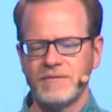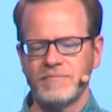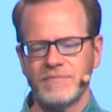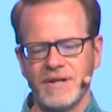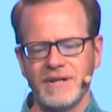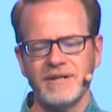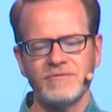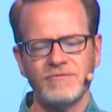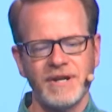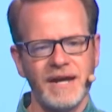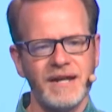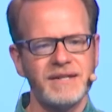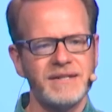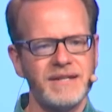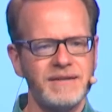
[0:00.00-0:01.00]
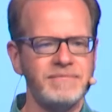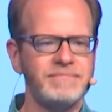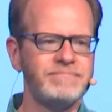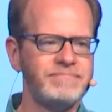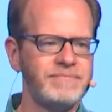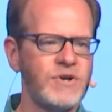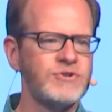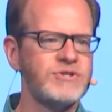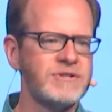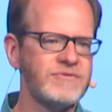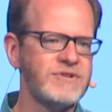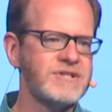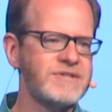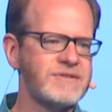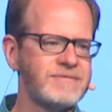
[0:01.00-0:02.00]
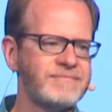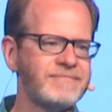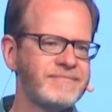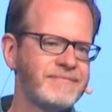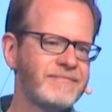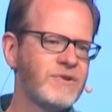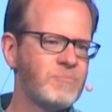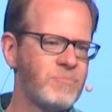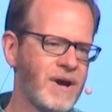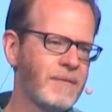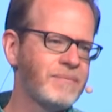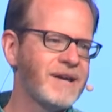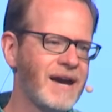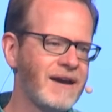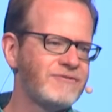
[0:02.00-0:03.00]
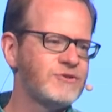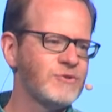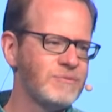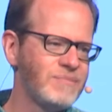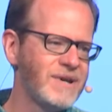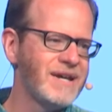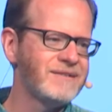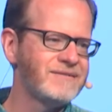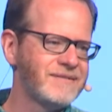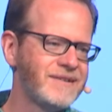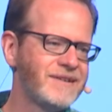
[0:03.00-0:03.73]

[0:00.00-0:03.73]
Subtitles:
But in reality, most of us, we probably have to admit,